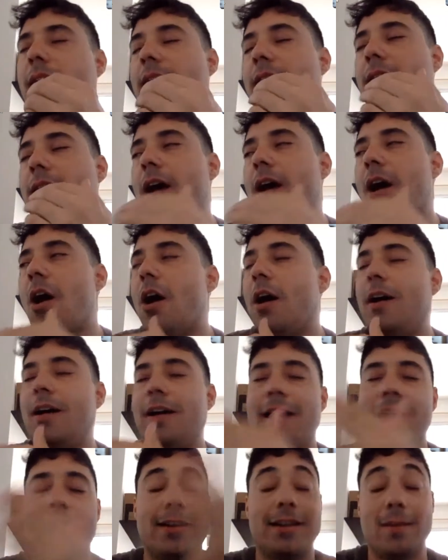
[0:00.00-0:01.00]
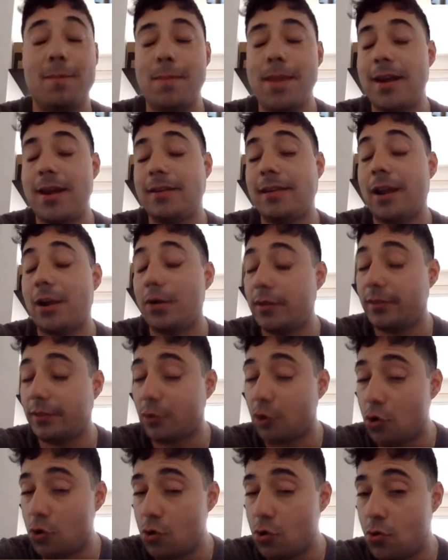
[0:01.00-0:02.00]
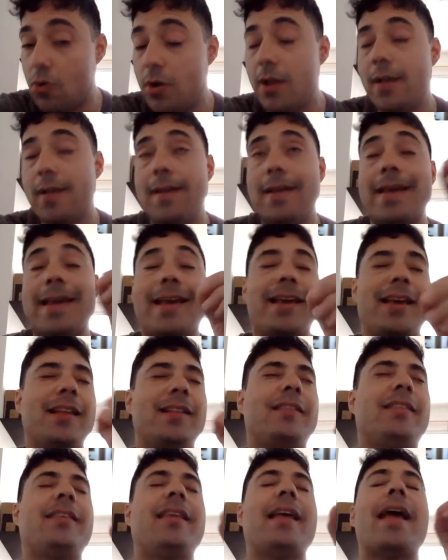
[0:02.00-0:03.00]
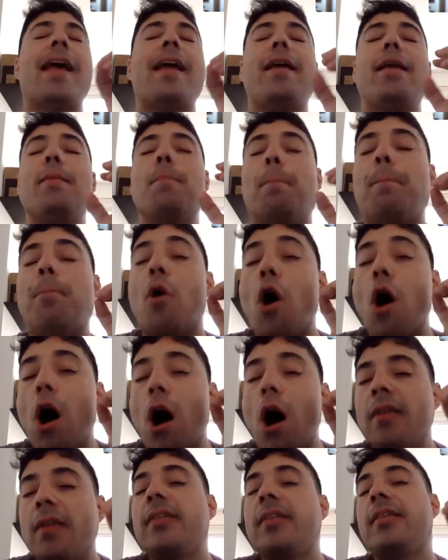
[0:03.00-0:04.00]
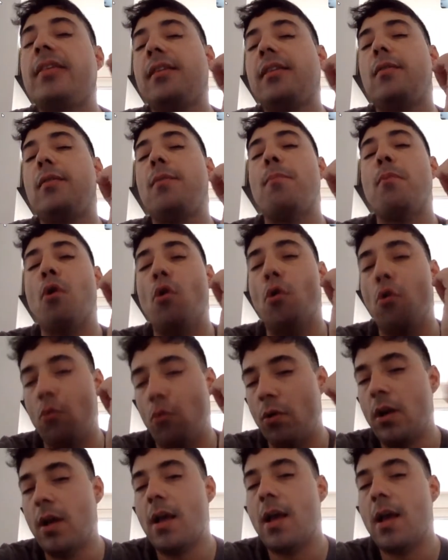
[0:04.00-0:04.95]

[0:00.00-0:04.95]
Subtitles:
and in the military school, it's impossible.